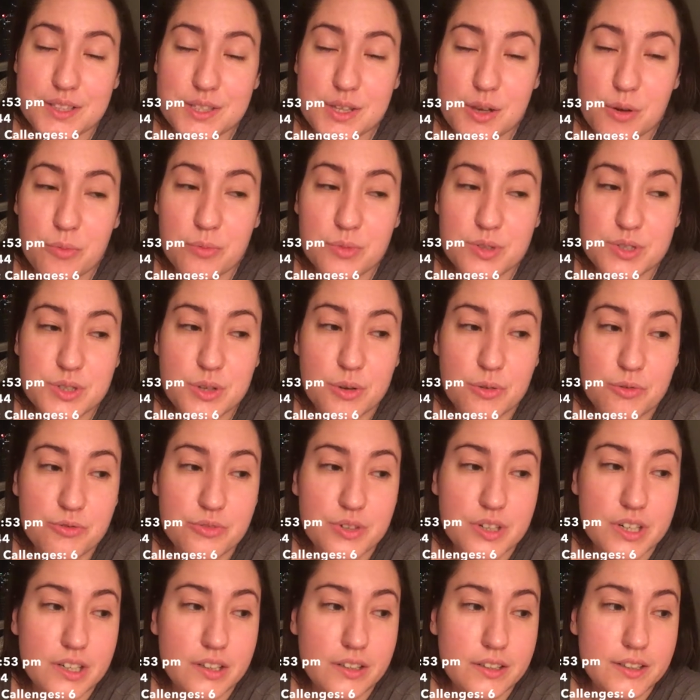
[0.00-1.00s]
it's almost
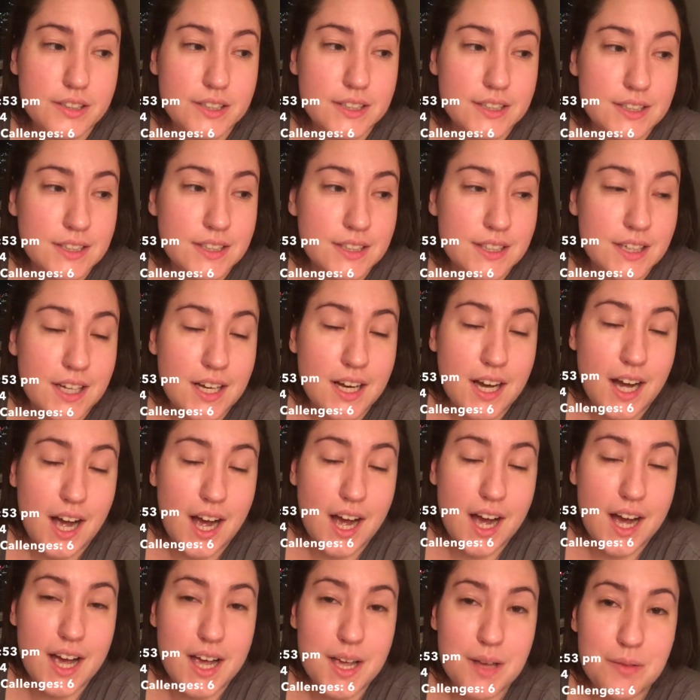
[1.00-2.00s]
over.
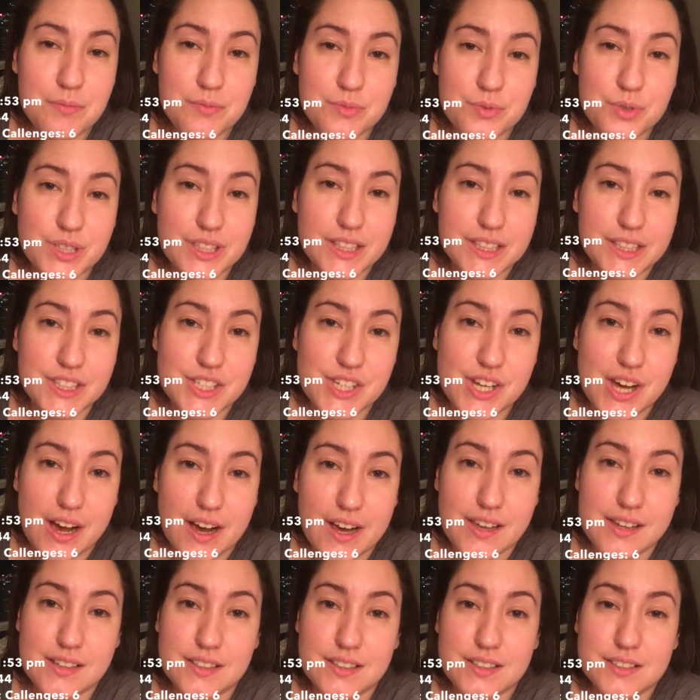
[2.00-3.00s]
I'm really
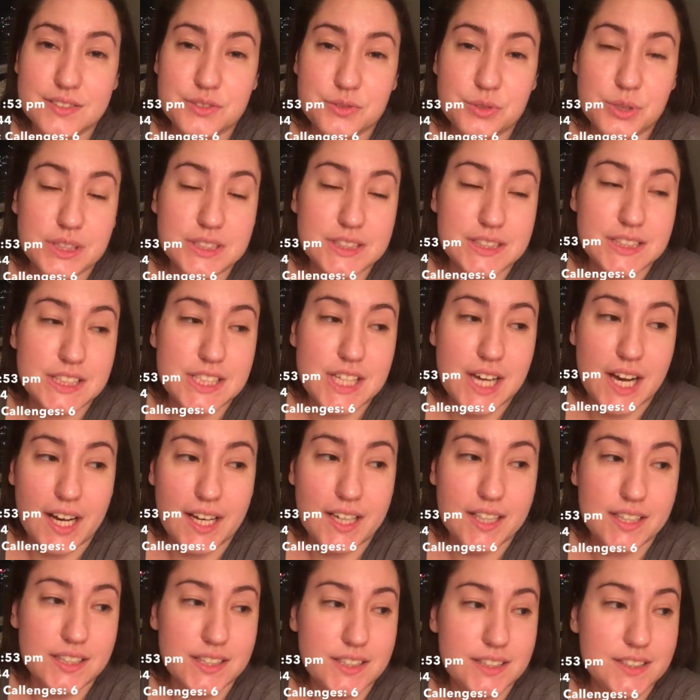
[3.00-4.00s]
tired,
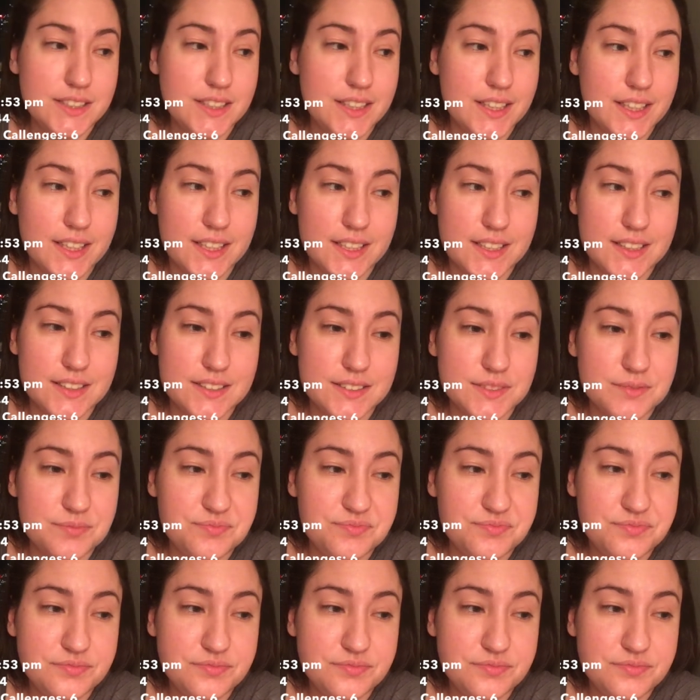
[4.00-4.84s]
and